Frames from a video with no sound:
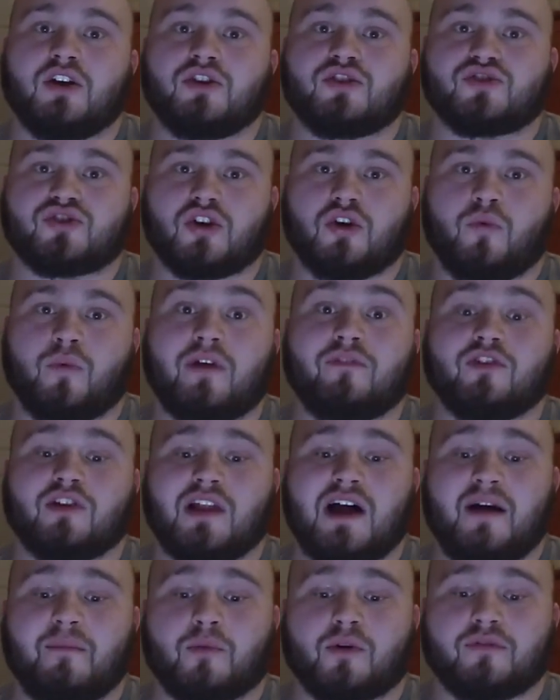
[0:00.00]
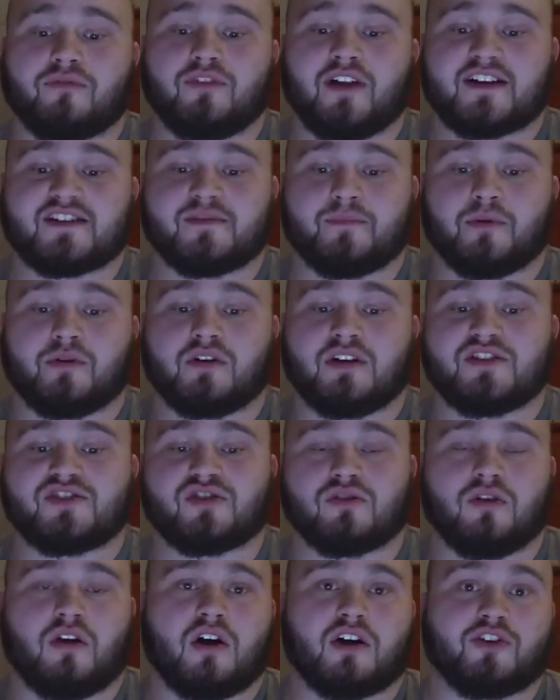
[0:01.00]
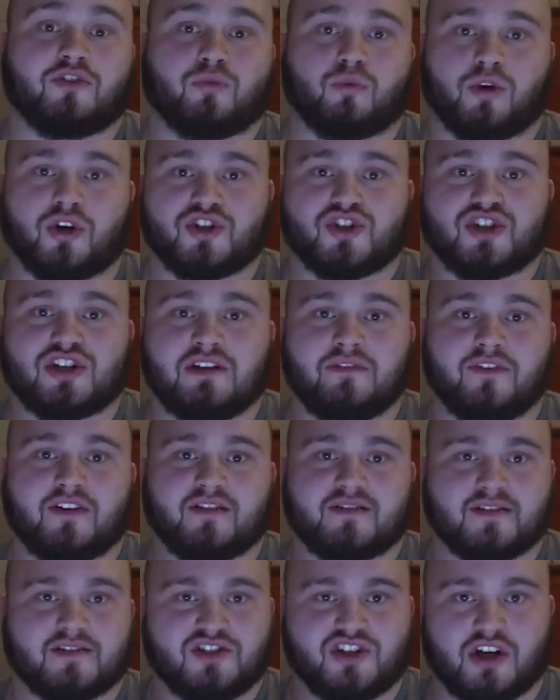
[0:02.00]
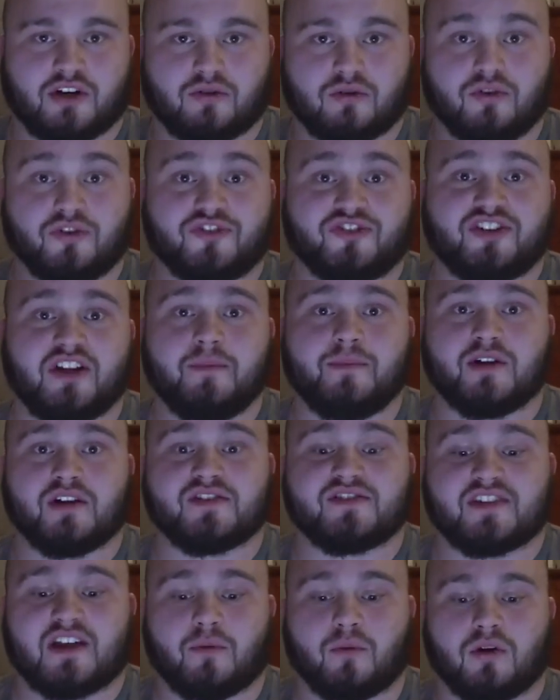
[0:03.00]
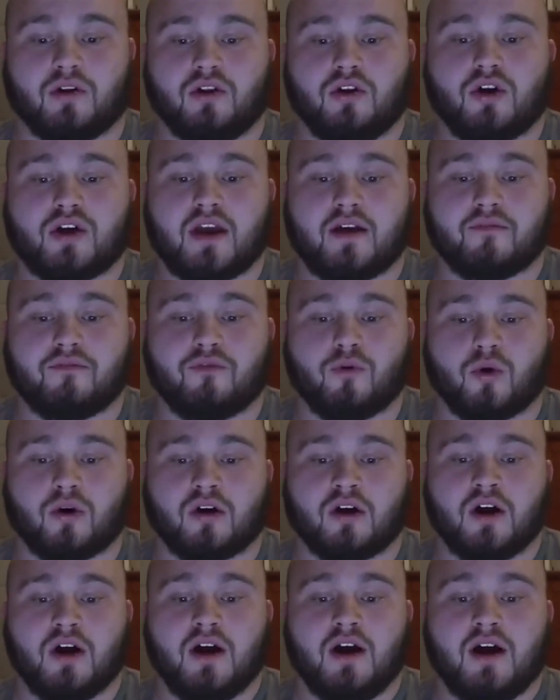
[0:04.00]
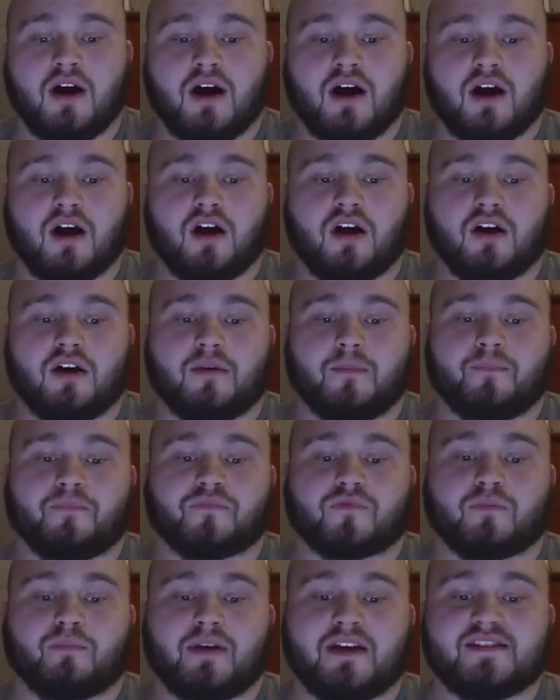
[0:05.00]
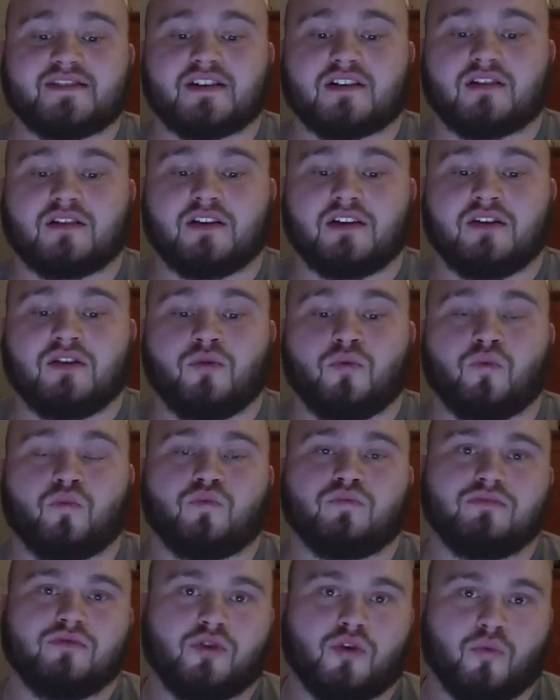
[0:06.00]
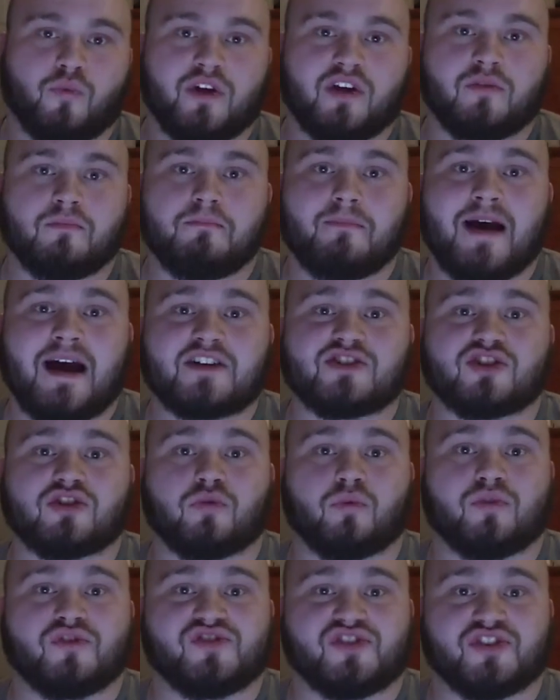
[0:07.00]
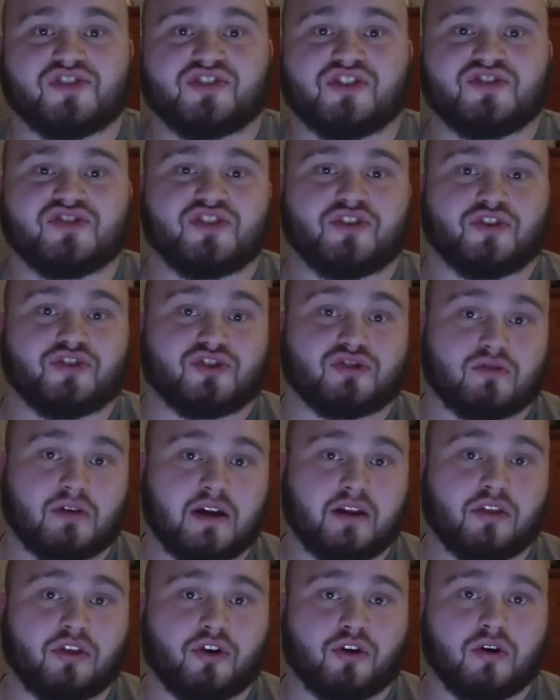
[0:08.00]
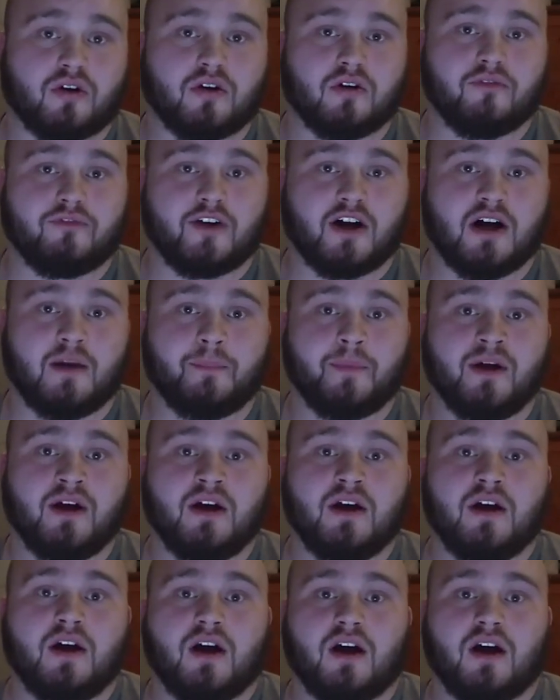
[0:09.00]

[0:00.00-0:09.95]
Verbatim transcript: So we have a lot more flexibility so long as we're achieving the general stimulus that we're looking for. Um, basically, you know, we can match the resistance and the strength curve up.